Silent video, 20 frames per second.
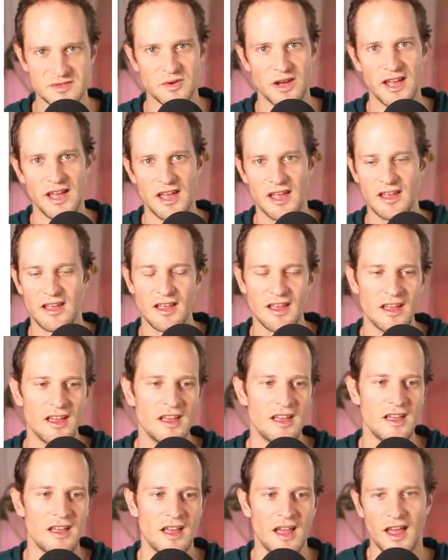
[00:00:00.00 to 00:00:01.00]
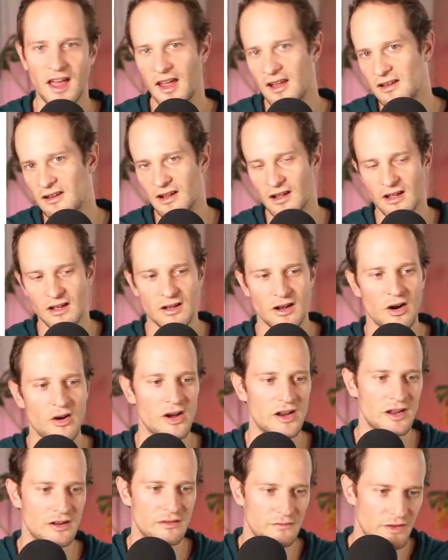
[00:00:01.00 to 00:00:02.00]
way, and you can go
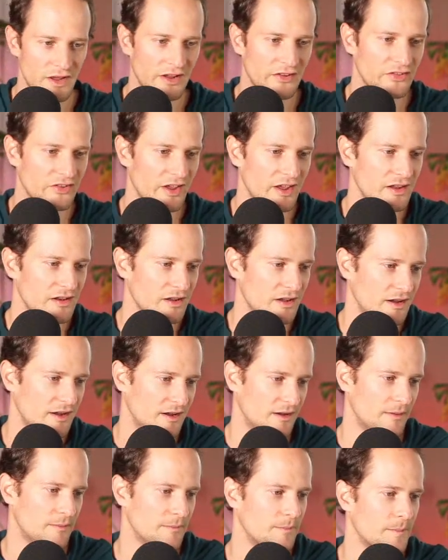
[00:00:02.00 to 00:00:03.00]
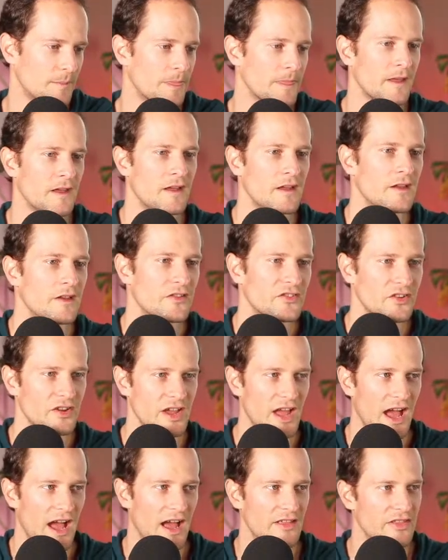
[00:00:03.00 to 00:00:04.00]
in and fix it. So
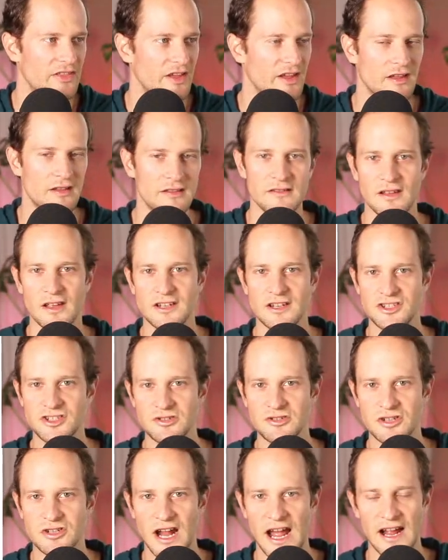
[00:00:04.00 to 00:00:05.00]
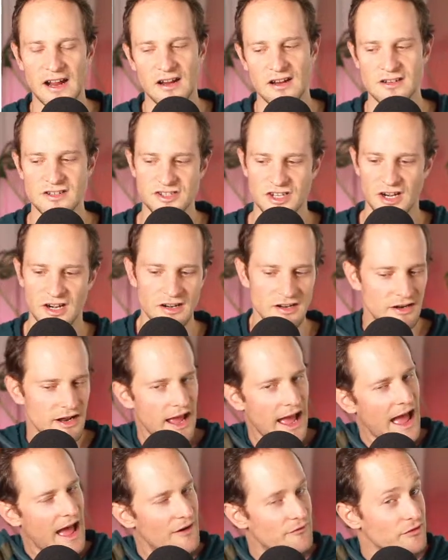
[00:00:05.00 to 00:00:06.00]
yeah, the issue trackers are
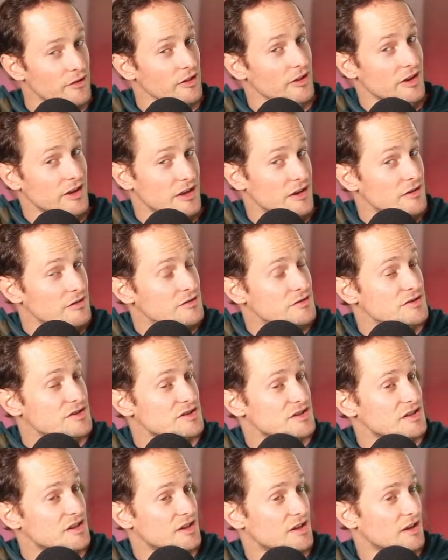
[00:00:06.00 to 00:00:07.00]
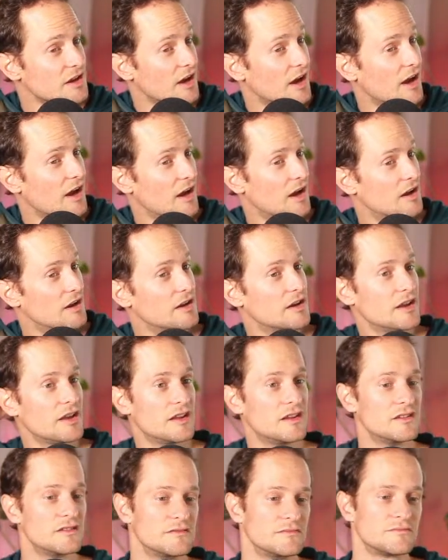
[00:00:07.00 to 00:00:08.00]
heavily used
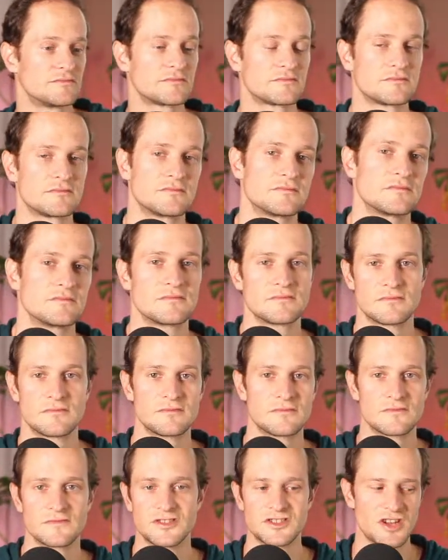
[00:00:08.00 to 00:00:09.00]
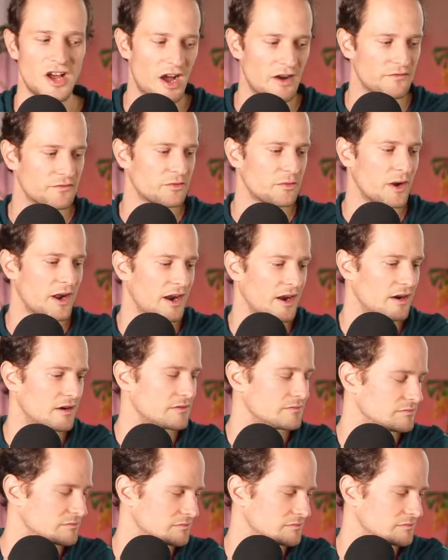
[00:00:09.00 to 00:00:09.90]
in software,